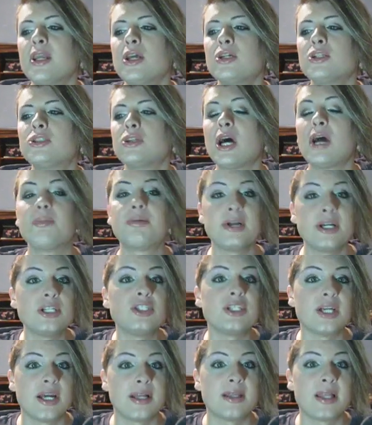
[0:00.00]
So I
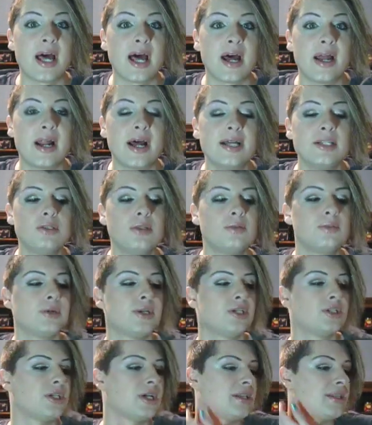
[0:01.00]
appreciate that. I do
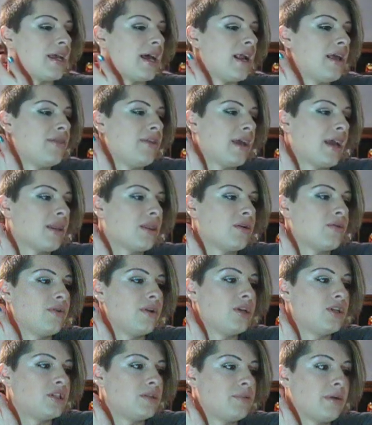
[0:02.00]
appreciate that. I think at the
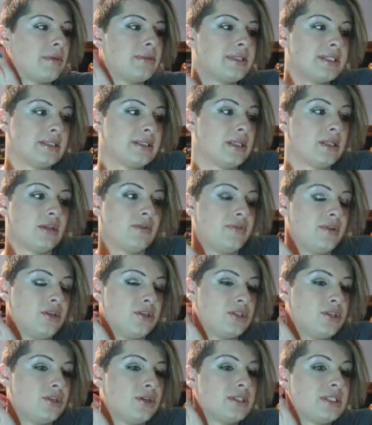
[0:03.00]
reunion, she probably says it at the
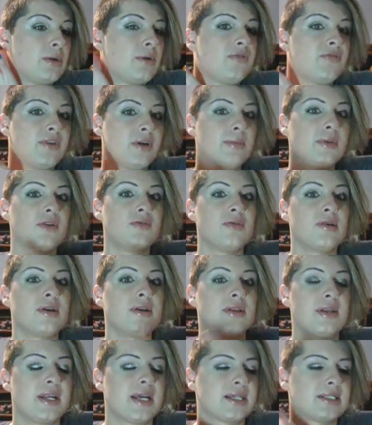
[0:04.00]
reunion too, because they were filming the
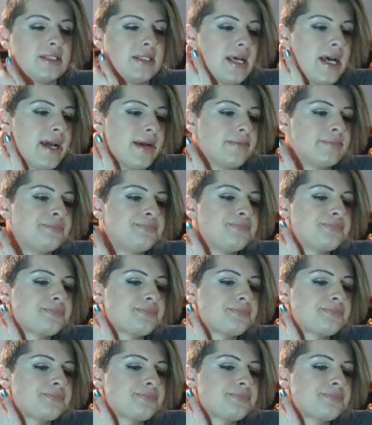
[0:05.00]
reunion the next day.